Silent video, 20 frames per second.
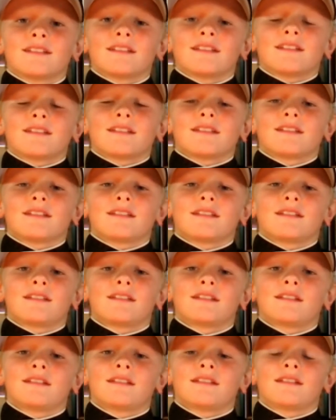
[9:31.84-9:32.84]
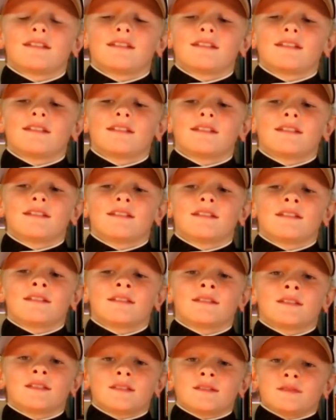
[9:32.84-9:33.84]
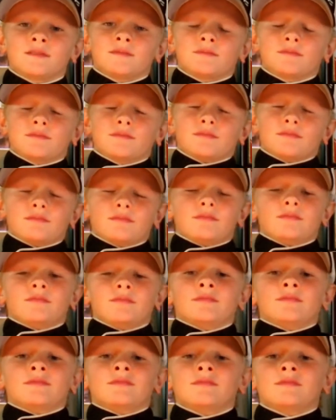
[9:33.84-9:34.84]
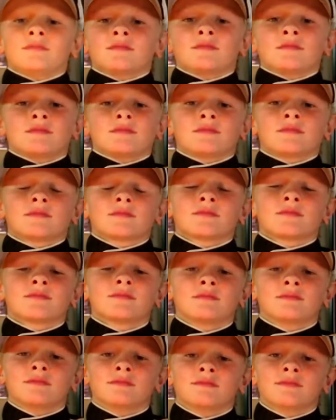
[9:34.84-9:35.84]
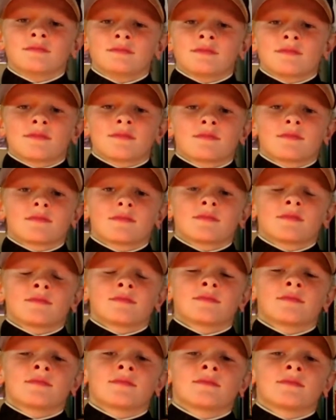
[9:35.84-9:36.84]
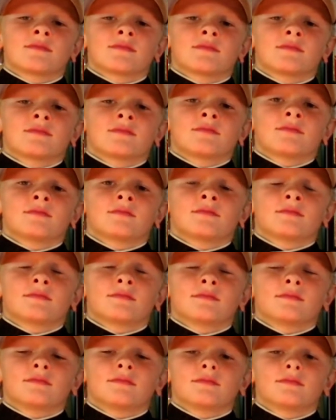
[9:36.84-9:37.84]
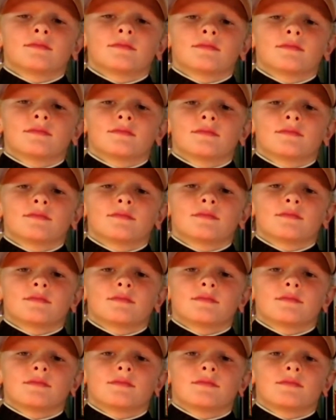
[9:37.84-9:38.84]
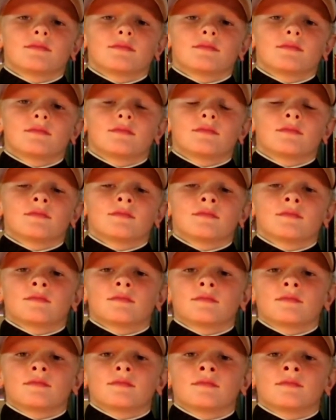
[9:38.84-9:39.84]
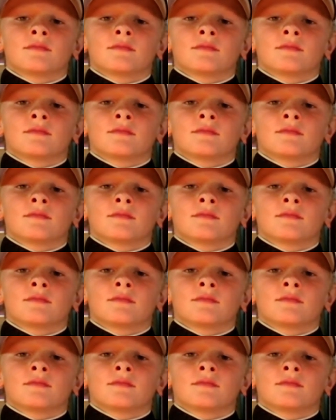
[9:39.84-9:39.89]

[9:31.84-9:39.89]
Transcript: (not speaking)